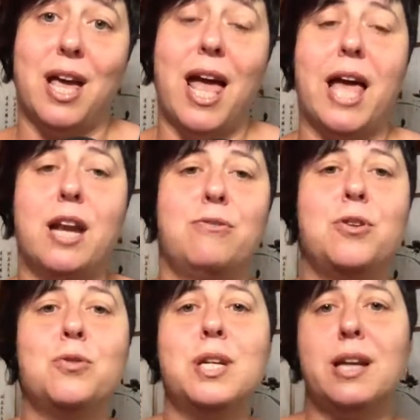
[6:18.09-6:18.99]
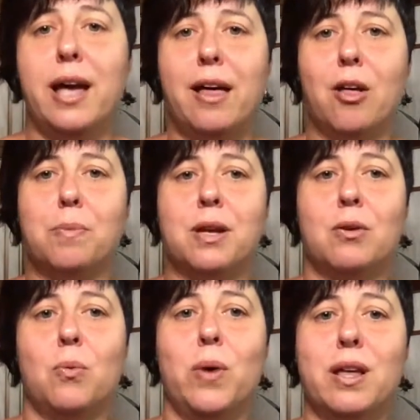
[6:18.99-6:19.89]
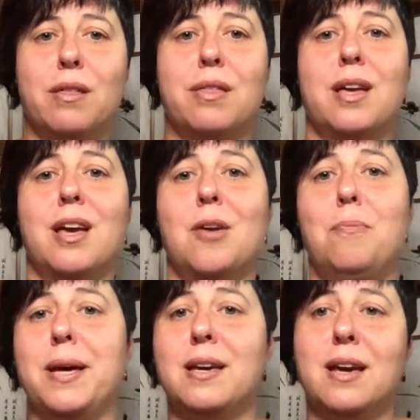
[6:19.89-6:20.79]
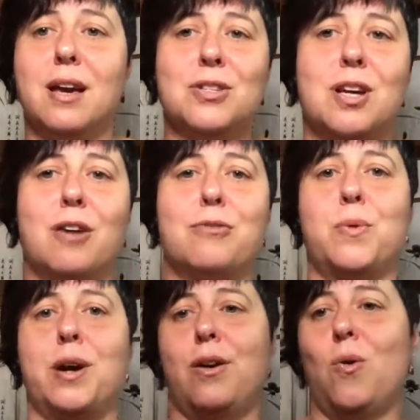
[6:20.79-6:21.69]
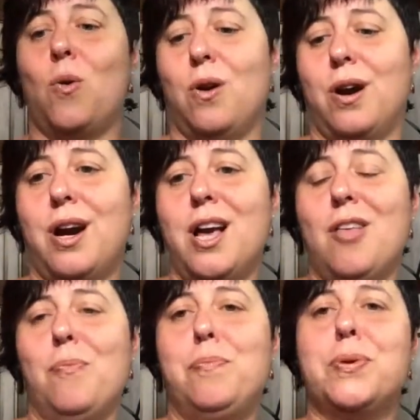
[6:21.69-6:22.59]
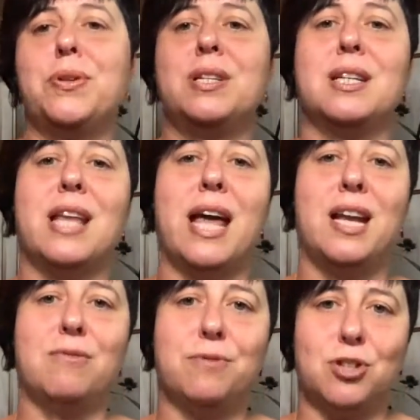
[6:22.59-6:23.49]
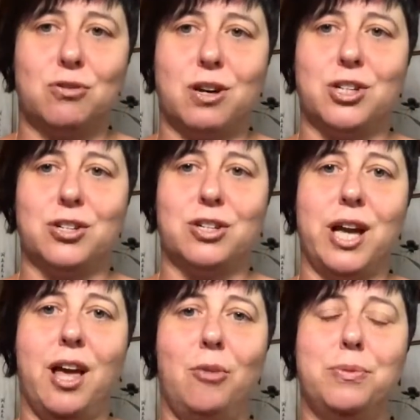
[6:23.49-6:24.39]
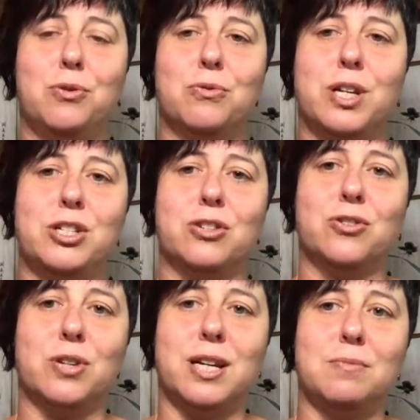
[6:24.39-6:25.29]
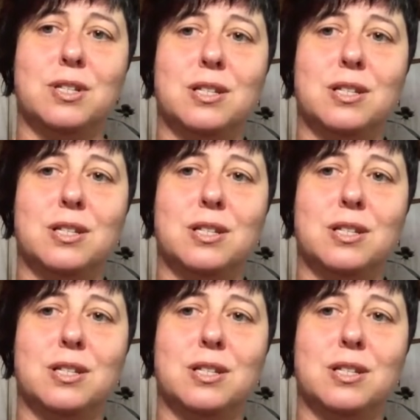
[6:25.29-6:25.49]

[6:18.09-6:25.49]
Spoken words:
And if you need help with picking out software or building that infrastructure to help you reach your dreams,